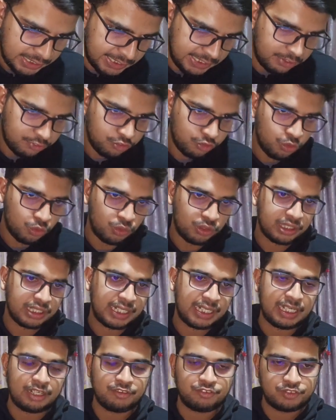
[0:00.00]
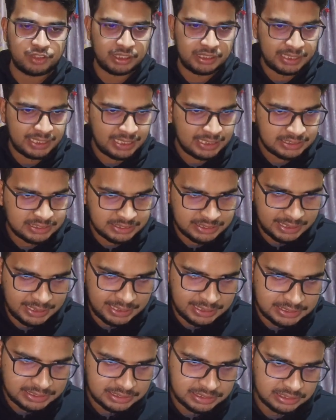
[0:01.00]
d4, and after
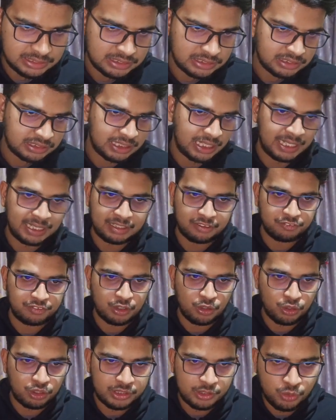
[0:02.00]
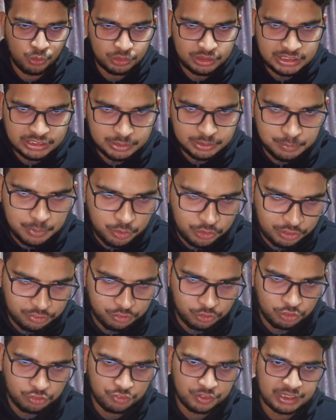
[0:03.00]
takes, like we all know this
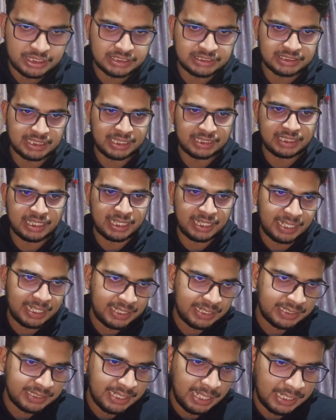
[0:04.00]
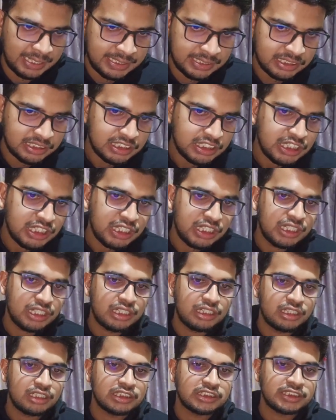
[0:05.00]
beautiful finish at the end that
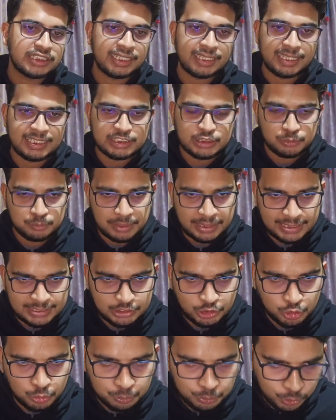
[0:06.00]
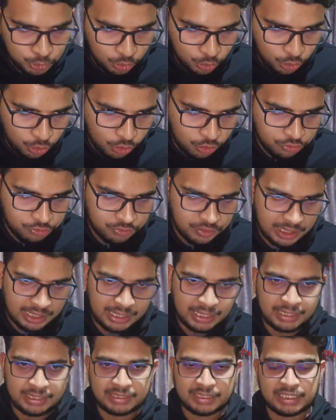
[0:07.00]
Steinitz managed to pull off
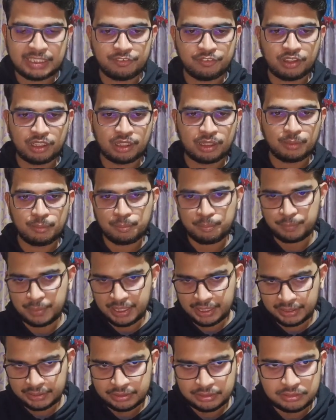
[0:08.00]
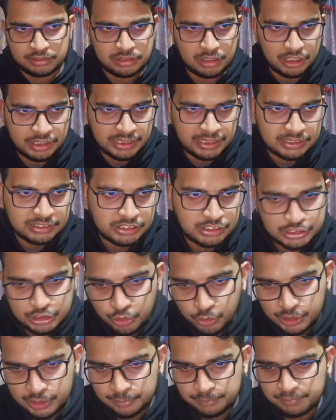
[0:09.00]
and deliver mate against
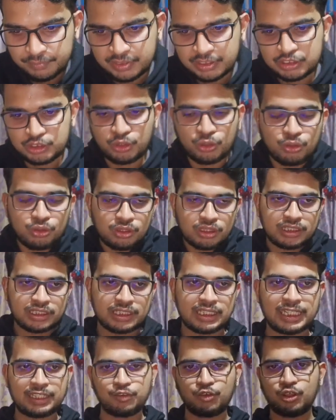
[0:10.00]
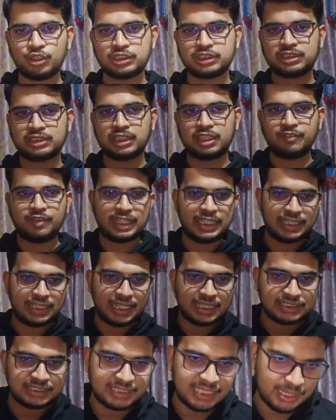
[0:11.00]
Chigorin. So that was a very
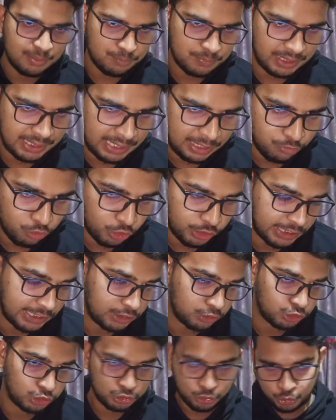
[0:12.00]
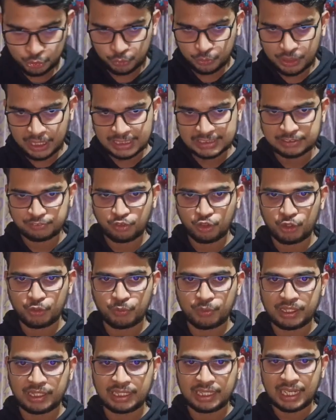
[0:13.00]
nice game that I wanted to show you guys for
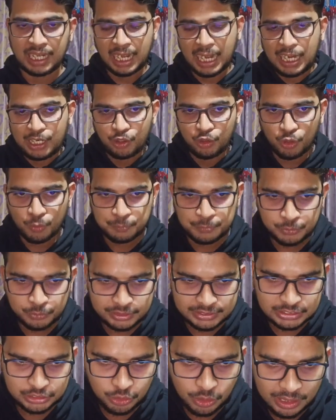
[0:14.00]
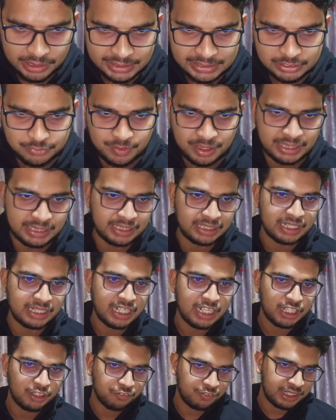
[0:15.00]
today. I hope you enjoyed this very
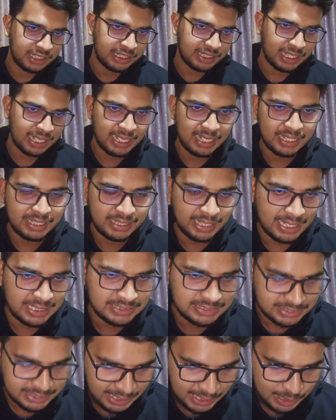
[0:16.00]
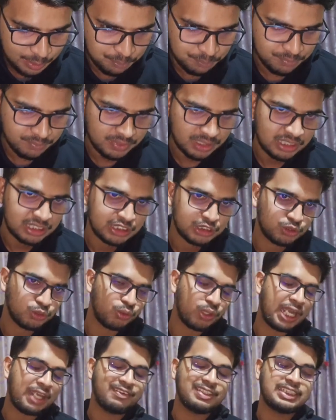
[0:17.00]
quick and nice game.
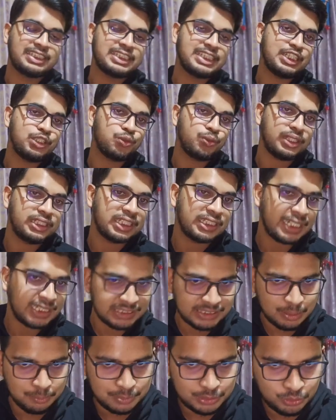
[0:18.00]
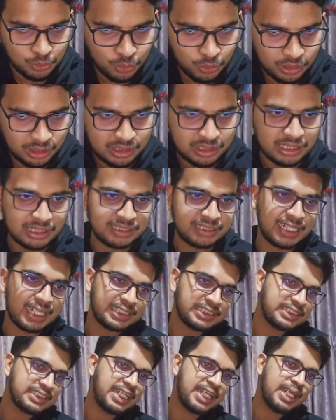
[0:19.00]
So I will see you in the next episode,
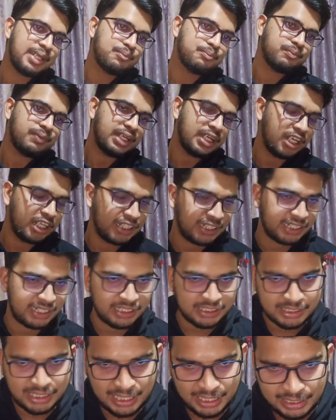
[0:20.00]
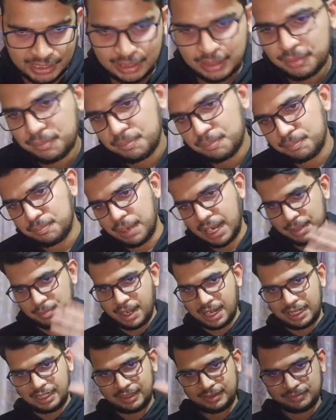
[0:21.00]
next game. Until then, bye
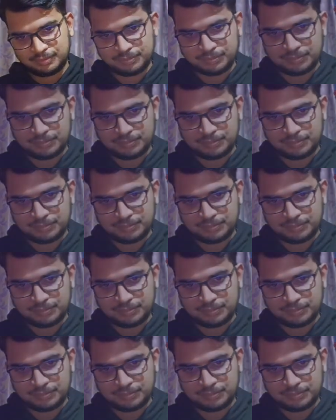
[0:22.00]
bye.